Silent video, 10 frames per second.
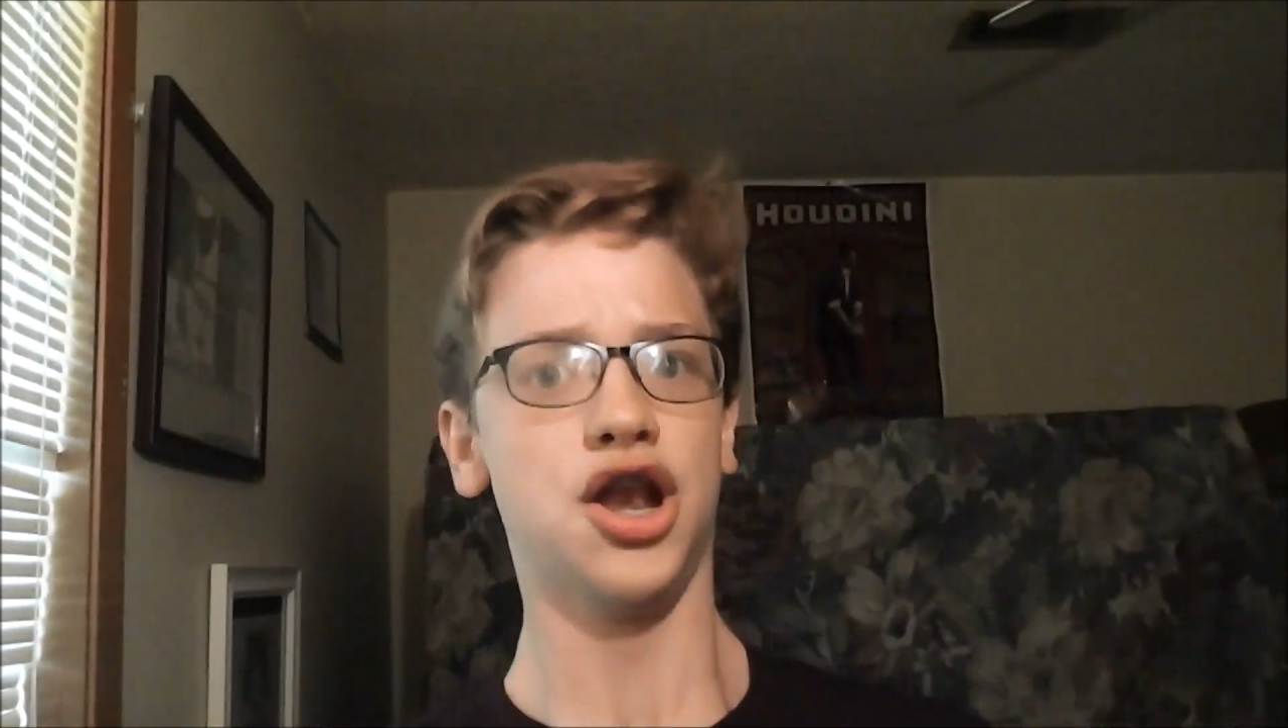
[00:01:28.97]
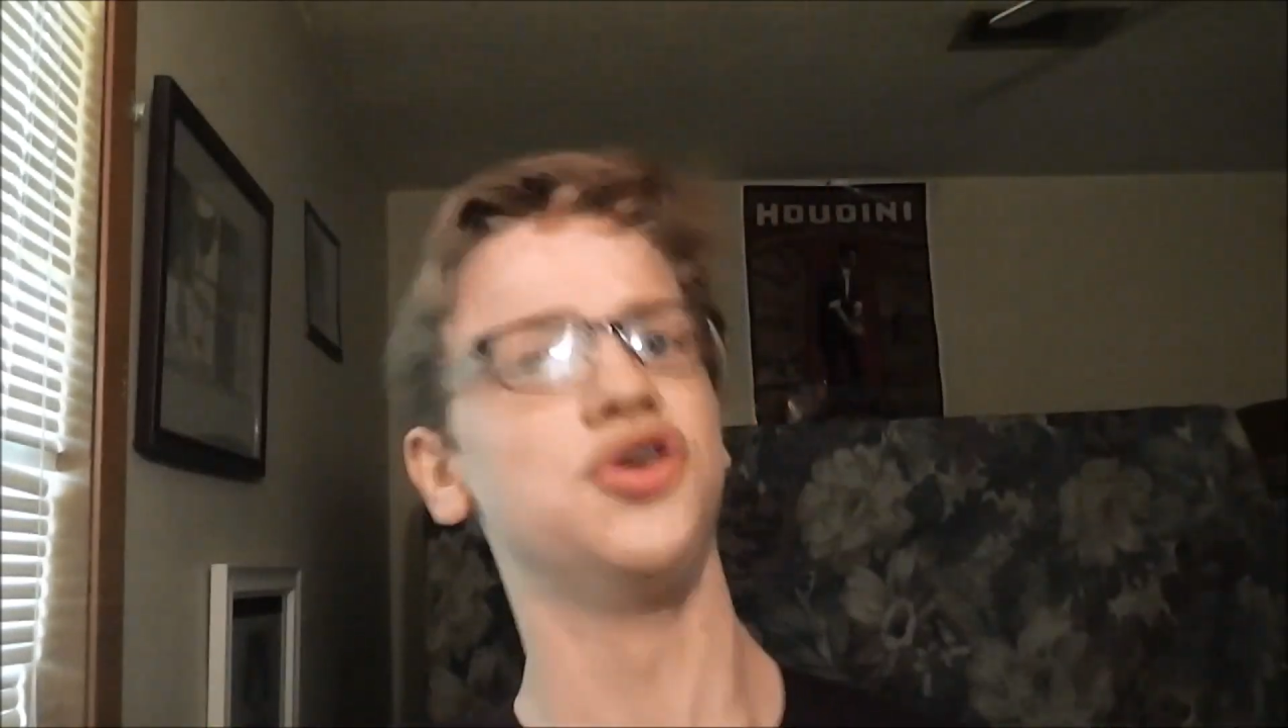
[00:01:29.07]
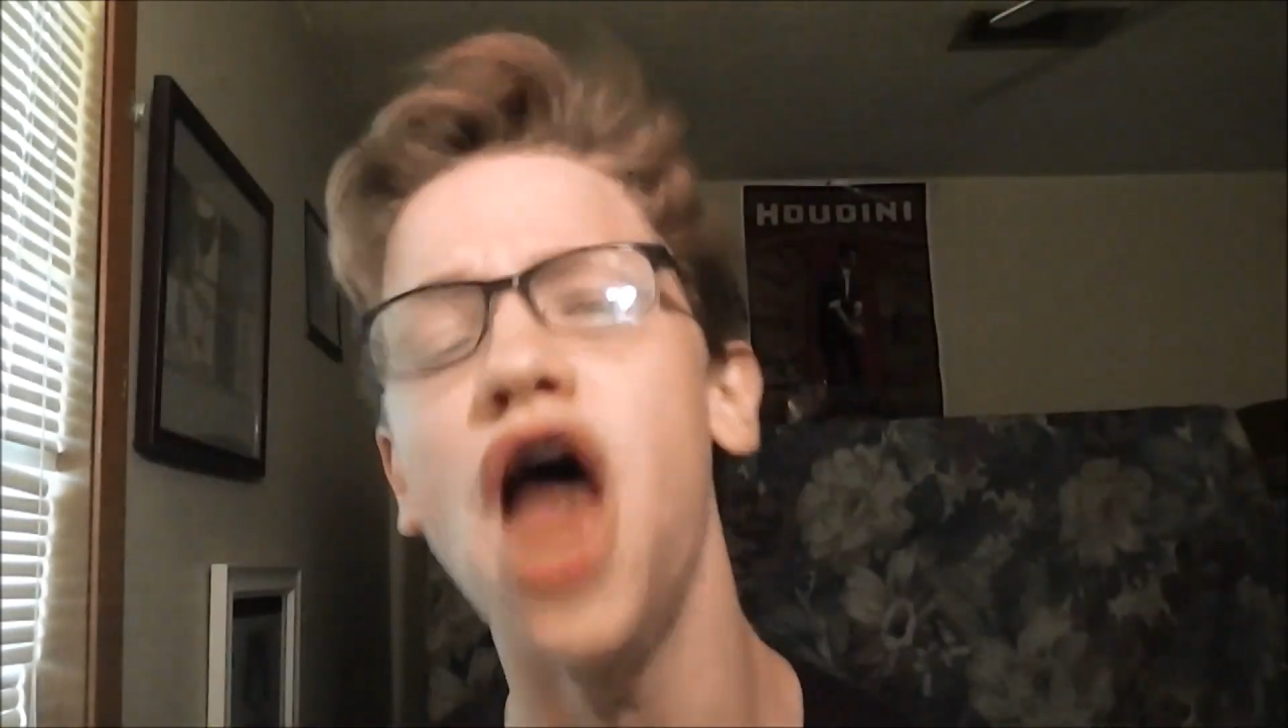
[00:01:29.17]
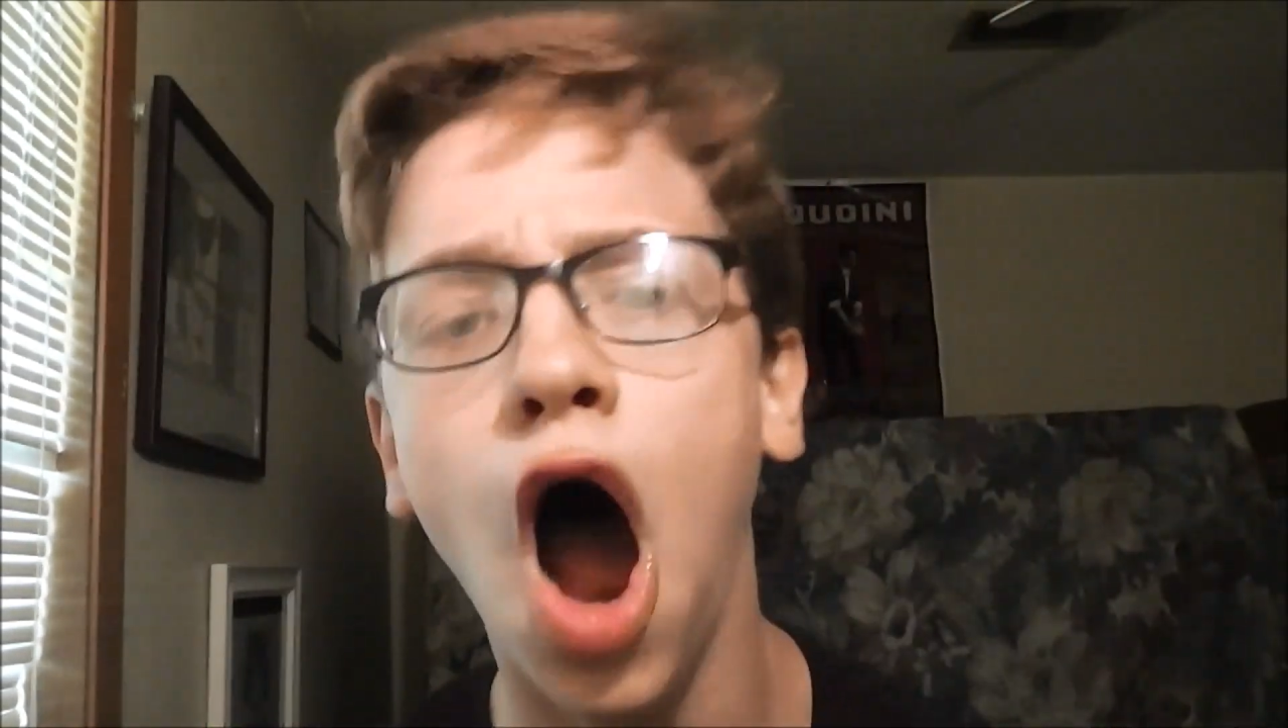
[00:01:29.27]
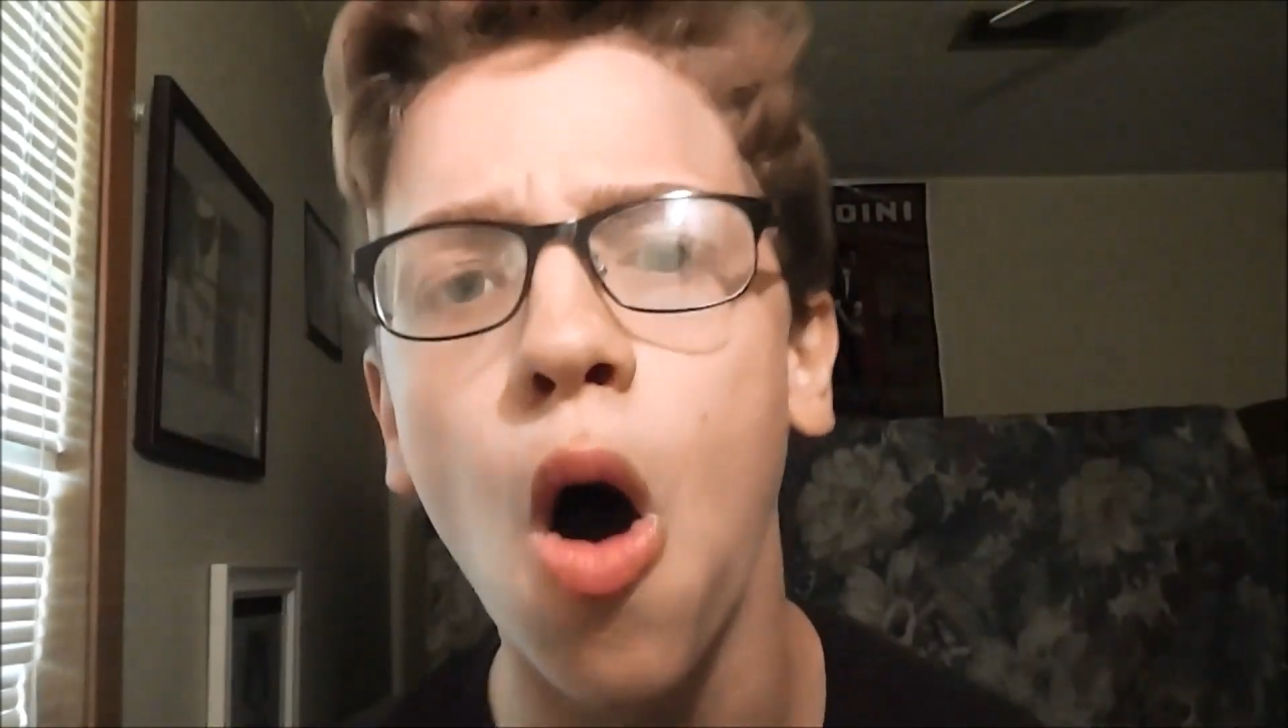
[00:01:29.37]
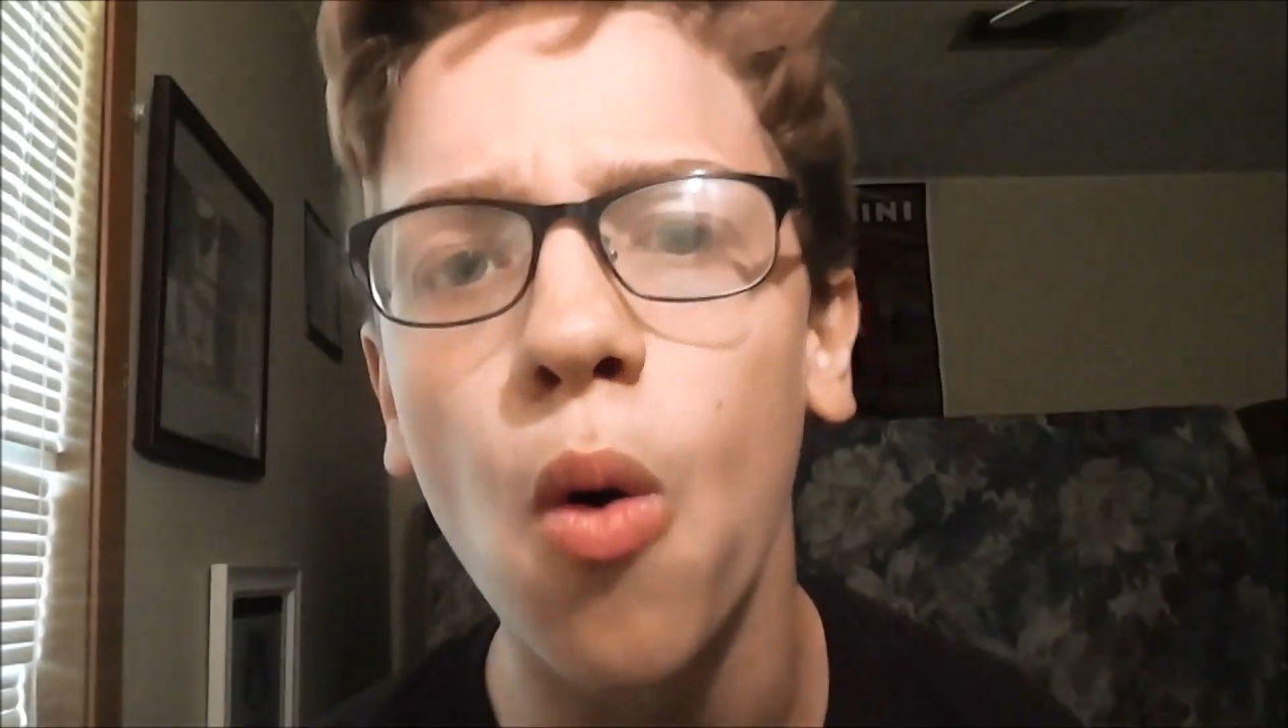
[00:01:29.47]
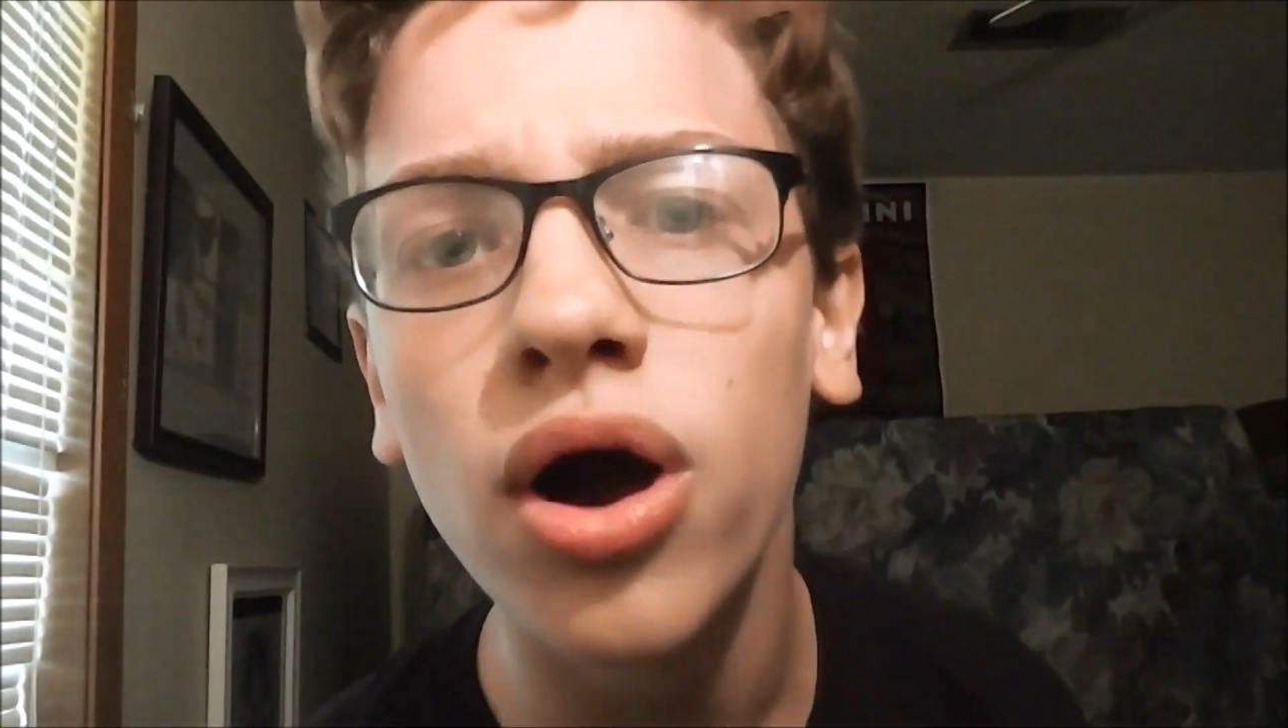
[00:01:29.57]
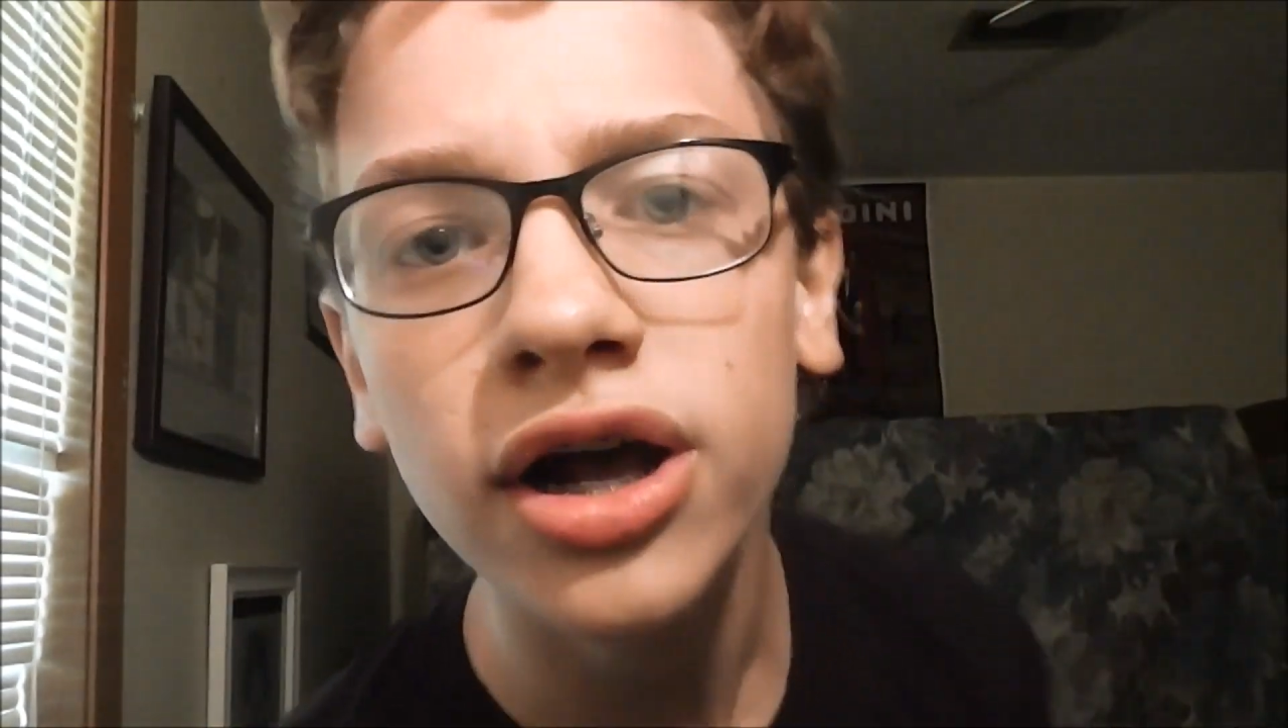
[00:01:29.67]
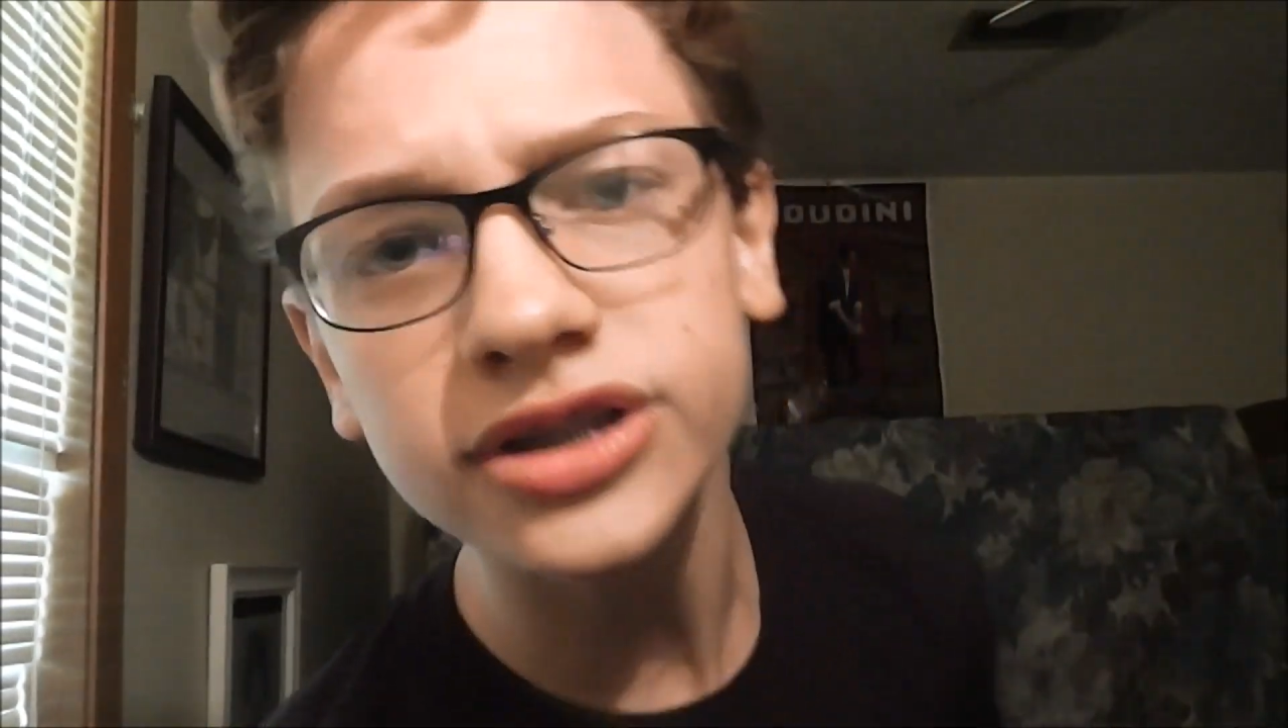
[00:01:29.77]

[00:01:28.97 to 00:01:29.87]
No!